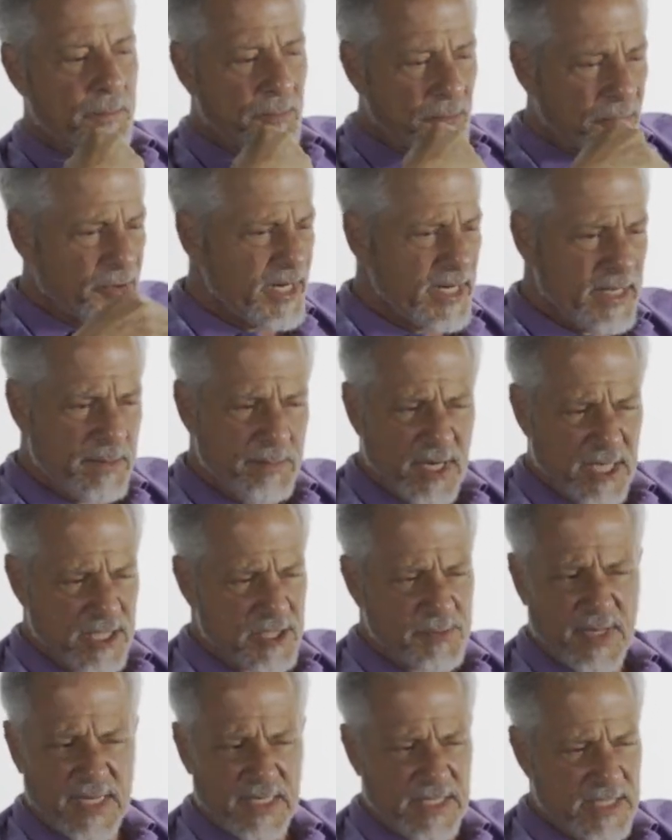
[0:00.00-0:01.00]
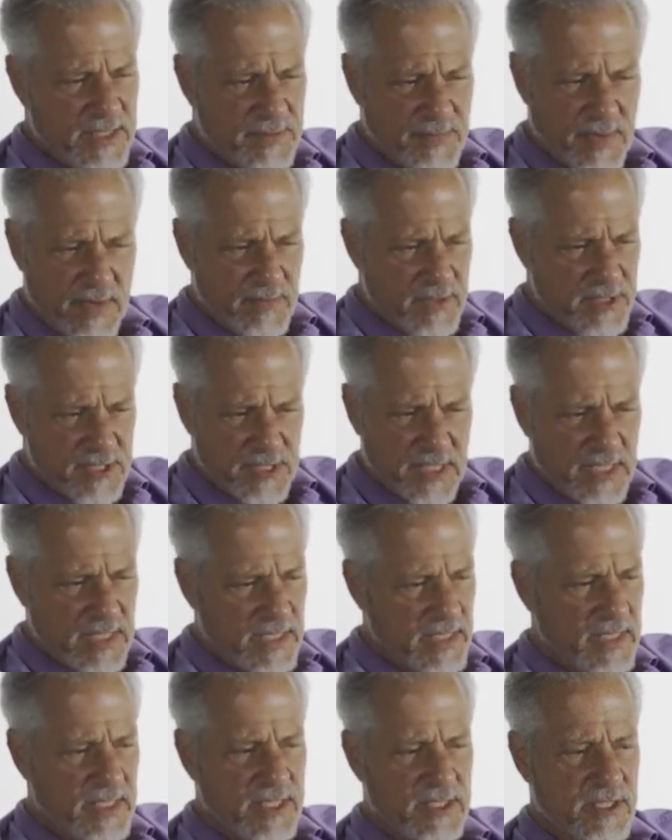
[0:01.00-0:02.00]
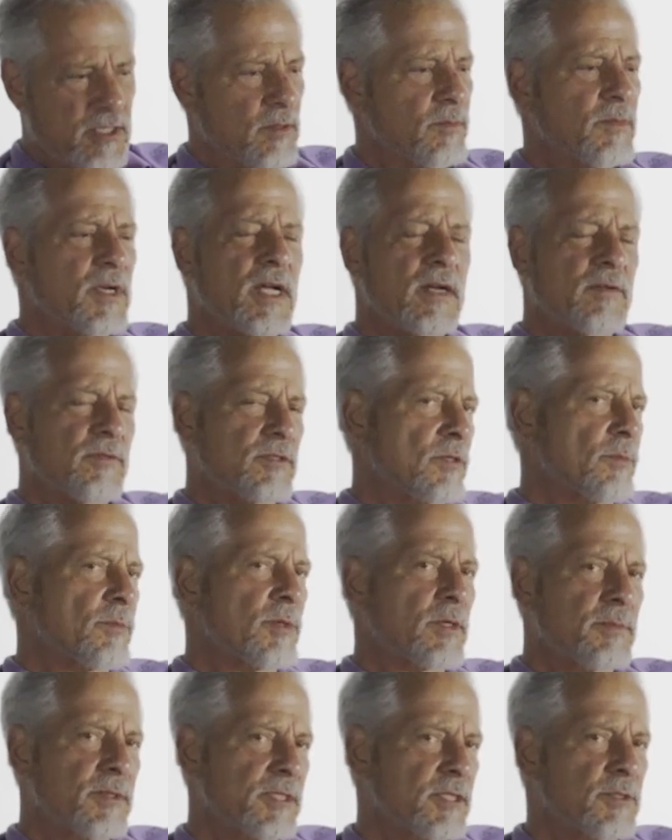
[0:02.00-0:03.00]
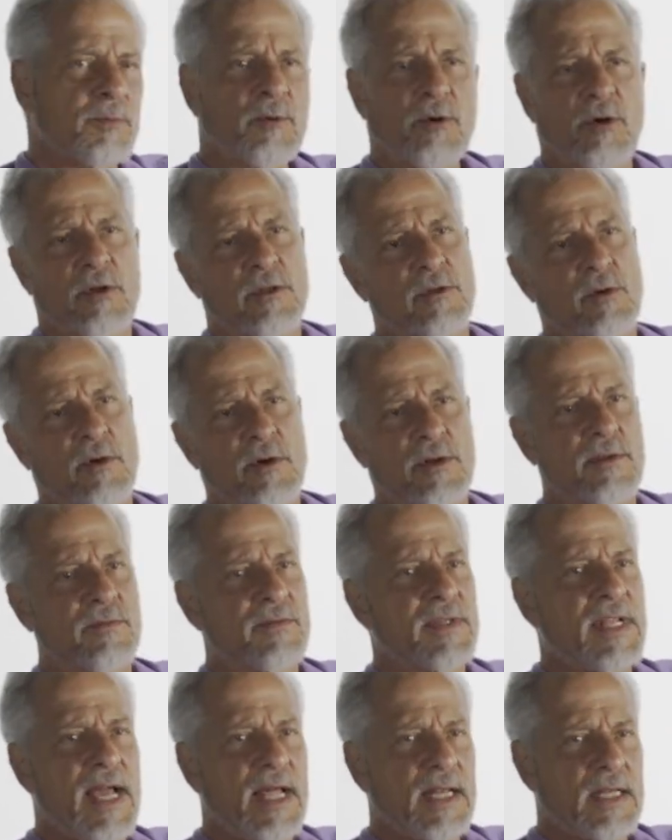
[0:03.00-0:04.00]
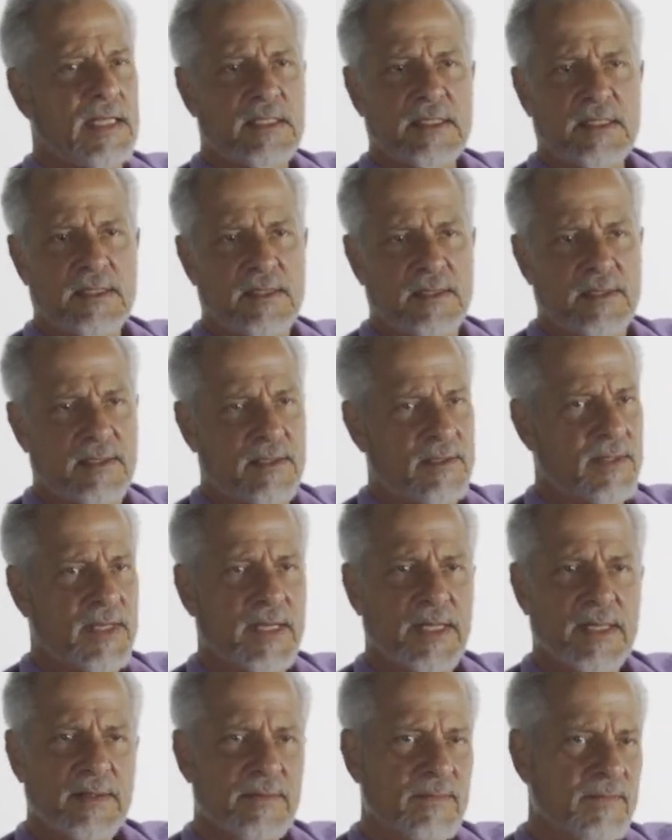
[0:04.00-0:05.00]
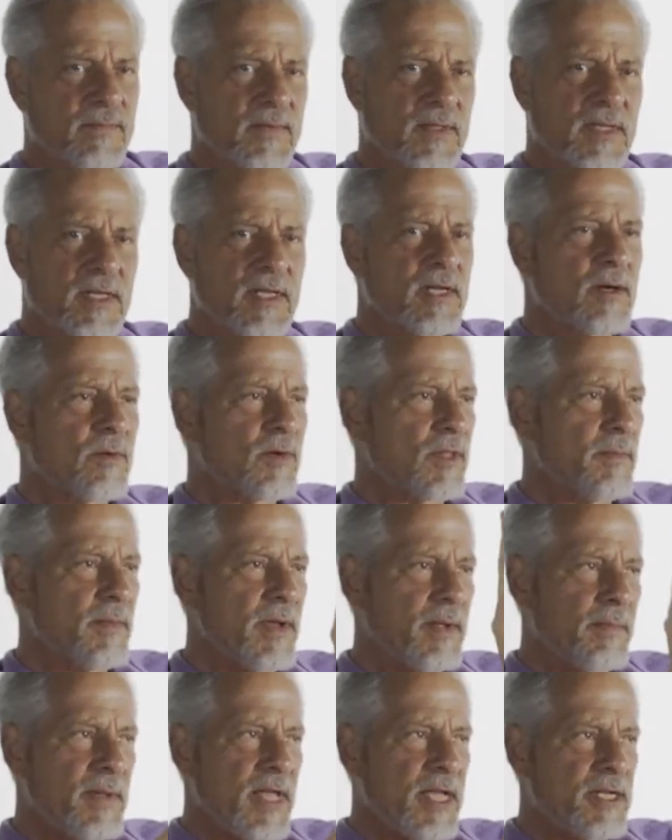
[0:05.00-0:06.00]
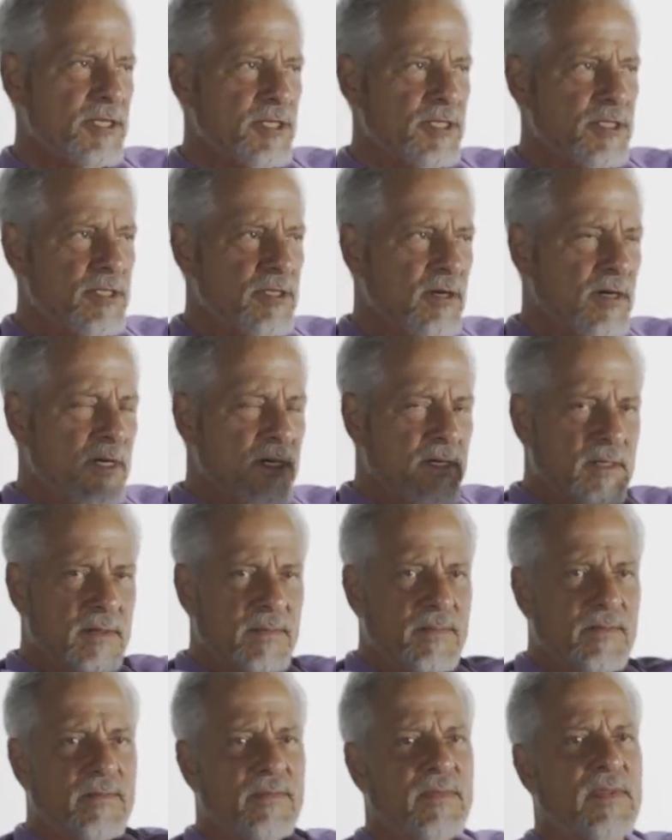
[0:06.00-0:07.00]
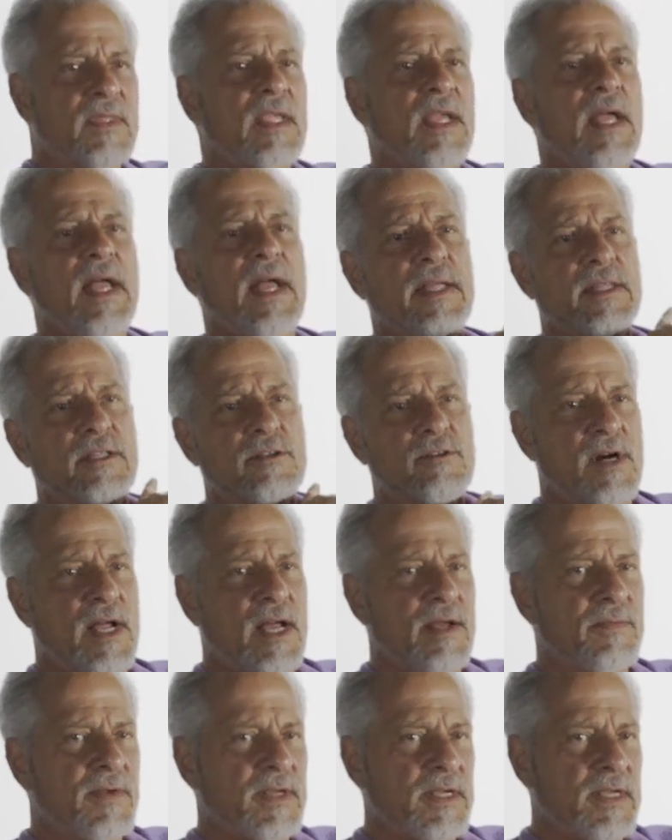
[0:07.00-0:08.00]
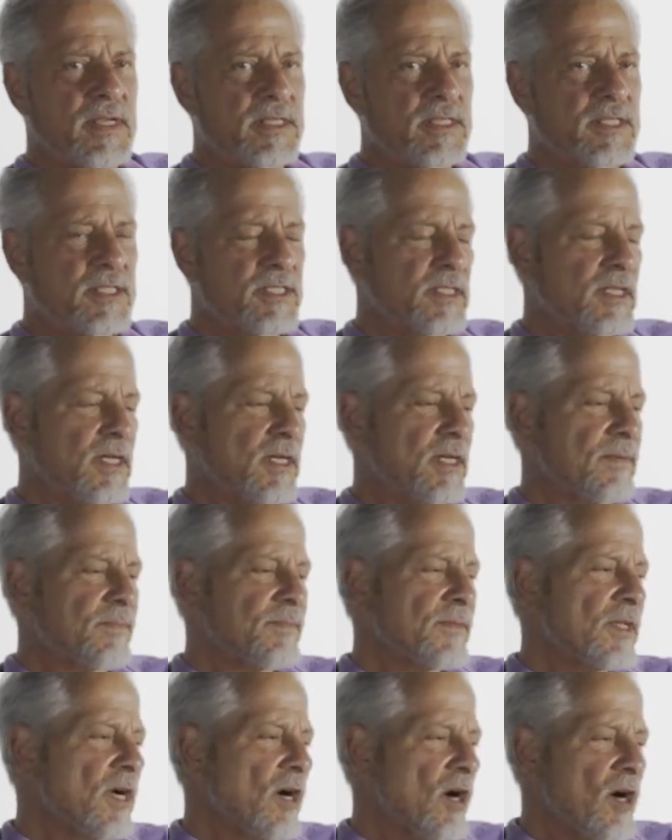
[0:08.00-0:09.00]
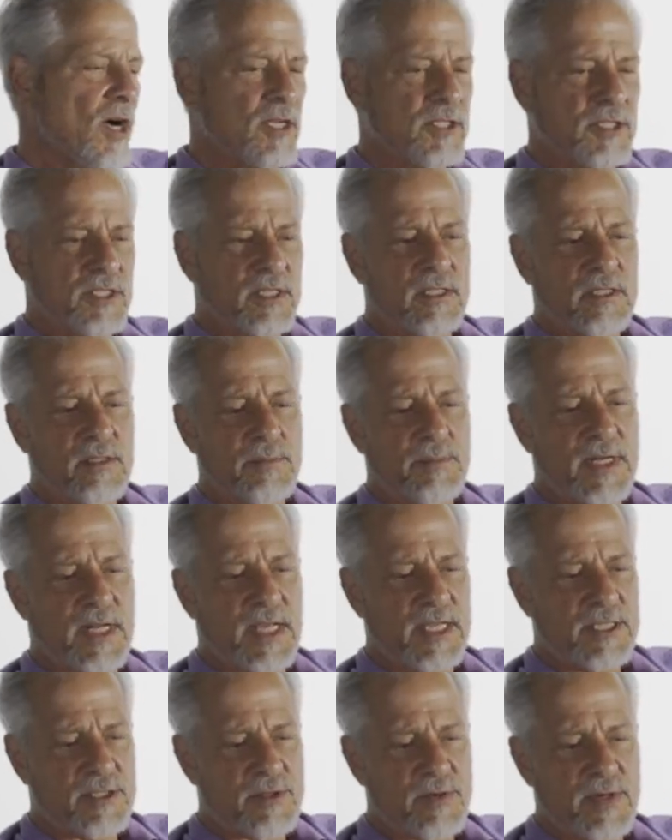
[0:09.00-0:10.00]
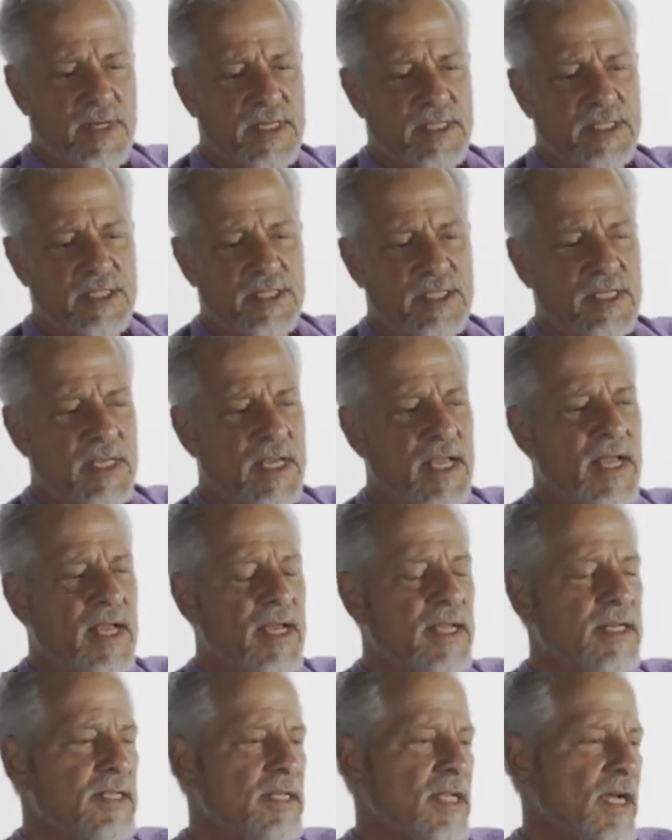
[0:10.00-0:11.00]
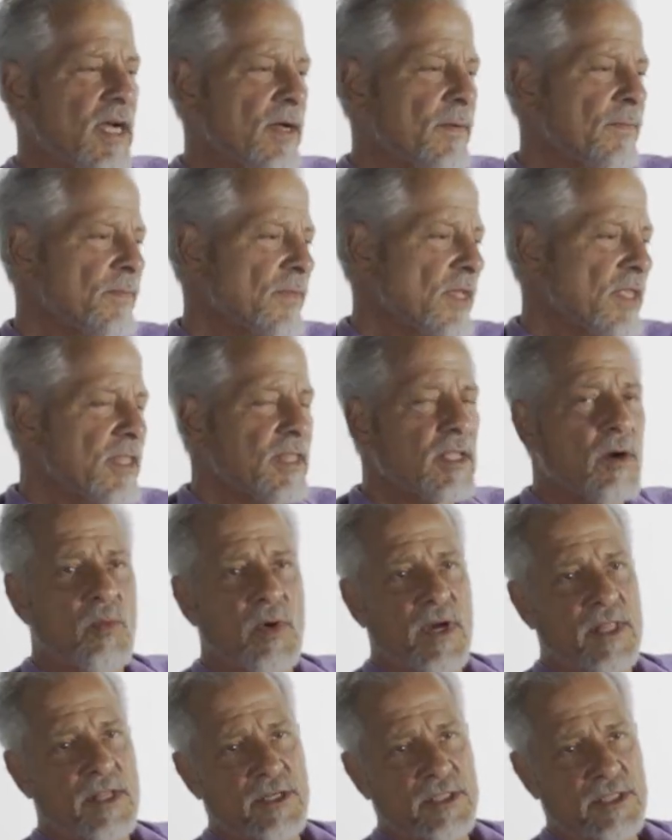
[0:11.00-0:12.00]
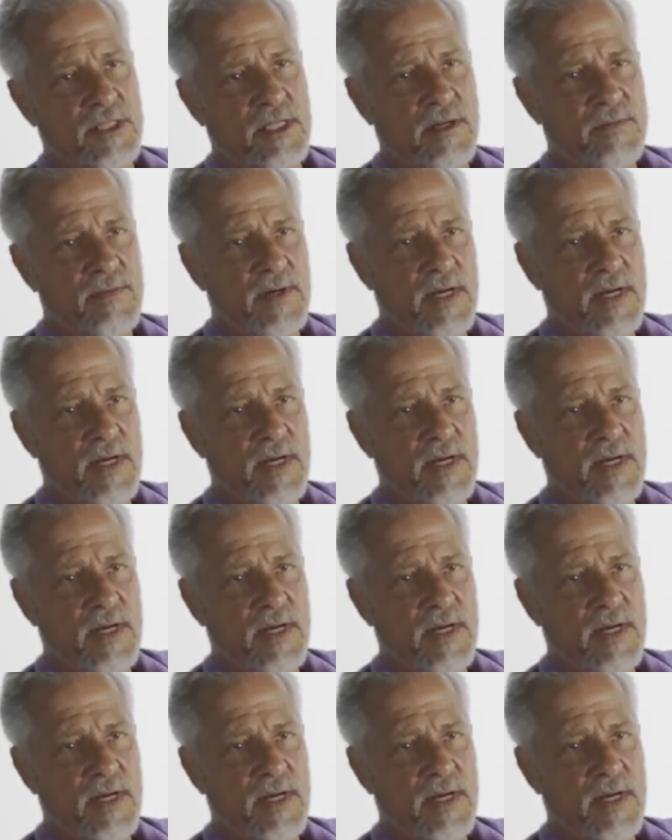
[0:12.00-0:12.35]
pretty much my least favorite city is some kind of suburban sprawl north of Dallas, okay? You know where the McMansions are? And traffic is hostile to pedestrians and the weather's tough